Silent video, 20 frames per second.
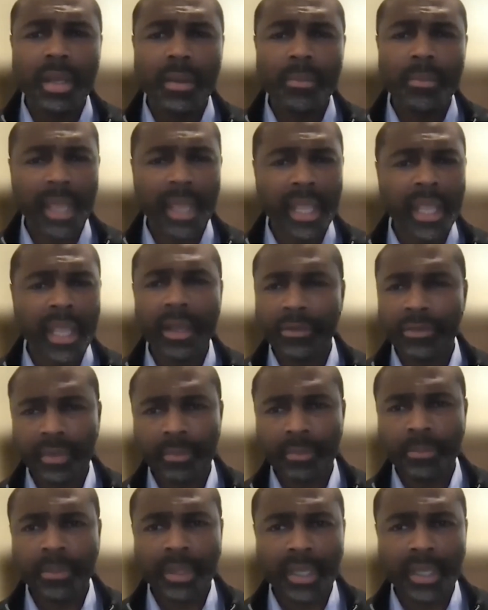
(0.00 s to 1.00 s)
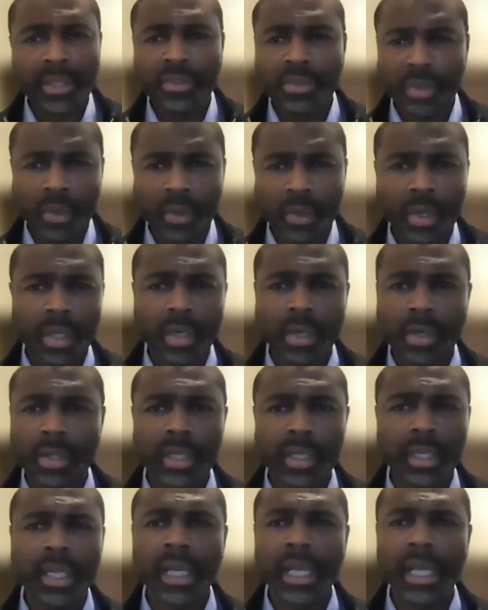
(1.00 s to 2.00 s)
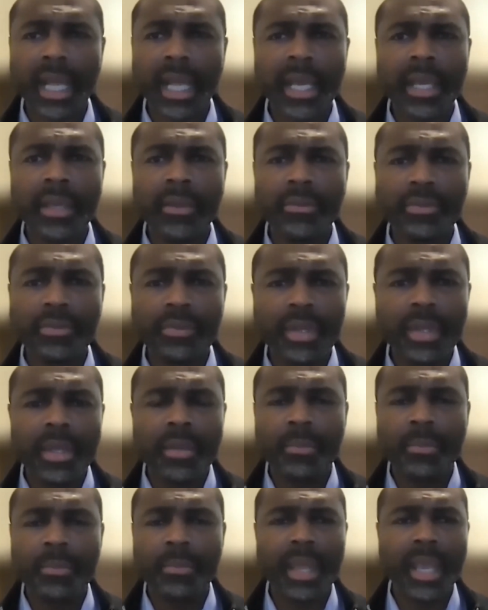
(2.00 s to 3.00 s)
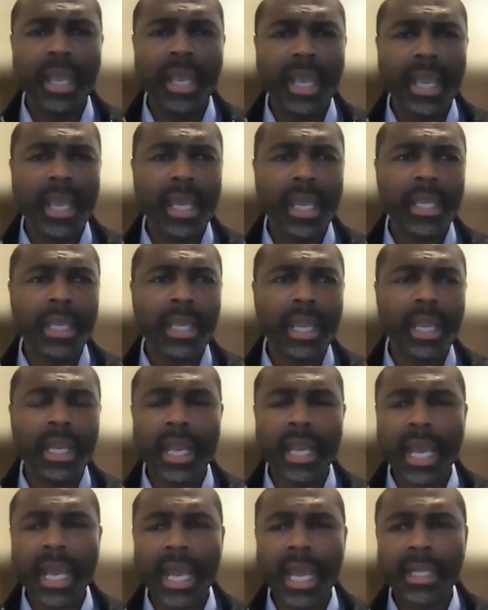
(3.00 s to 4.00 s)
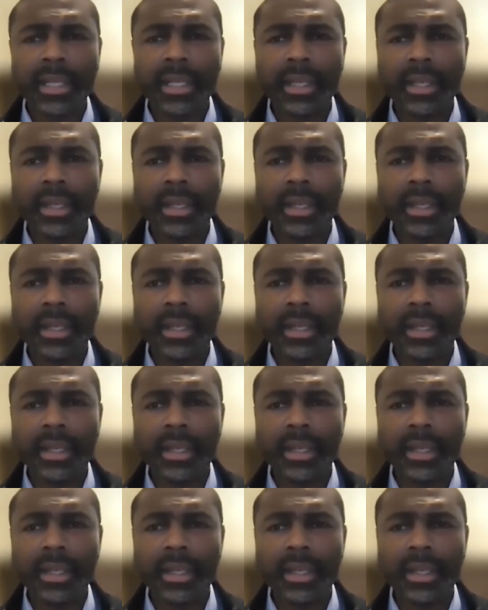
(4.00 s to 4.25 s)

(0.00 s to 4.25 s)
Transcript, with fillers: may have some things going on in their life and not